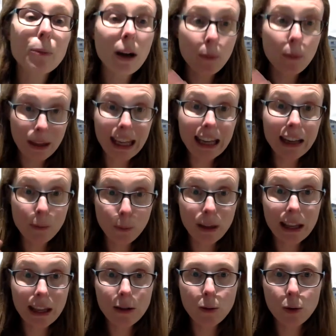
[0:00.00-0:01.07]
within
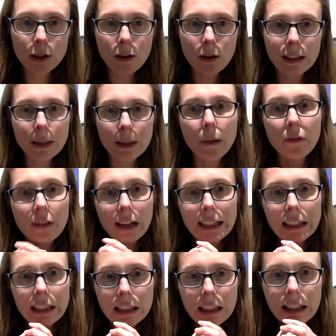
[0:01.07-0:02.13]
audiology, but
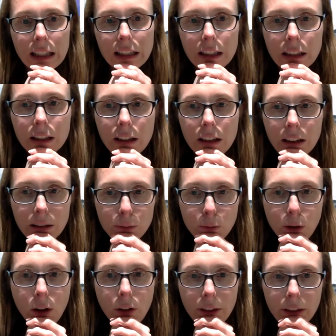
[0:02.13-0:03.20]
related to teaching and learning
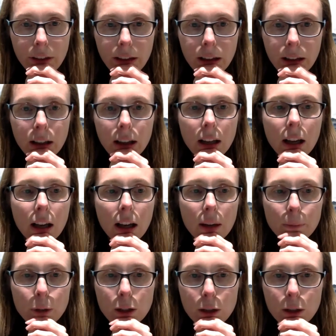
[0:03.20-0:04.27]
rather than
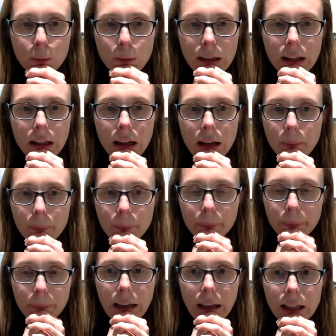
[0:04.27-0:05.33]
to do with
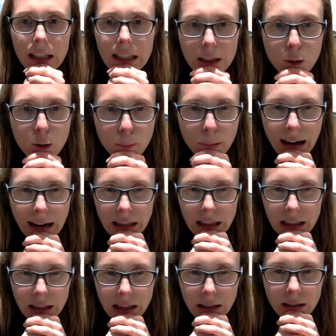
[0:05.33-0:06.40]
clinical
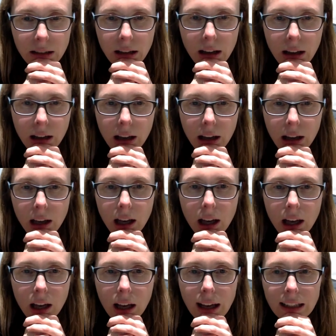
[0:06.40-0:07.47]
practice
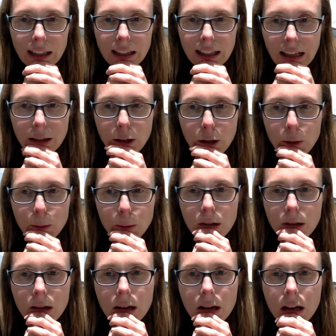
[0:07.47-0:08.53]
as a standalone.
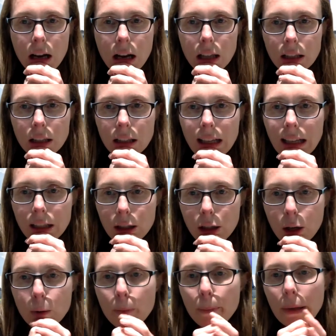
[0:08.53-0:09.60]

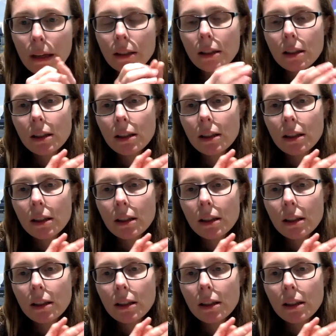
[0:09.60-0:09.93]
But